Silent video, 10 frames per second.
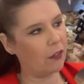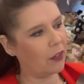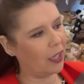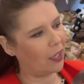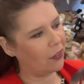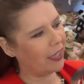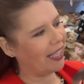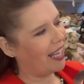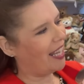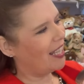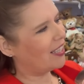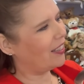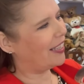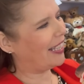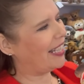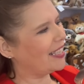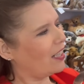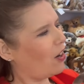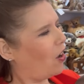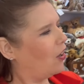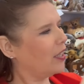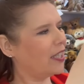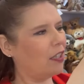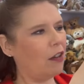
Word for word: of clothing. So these are also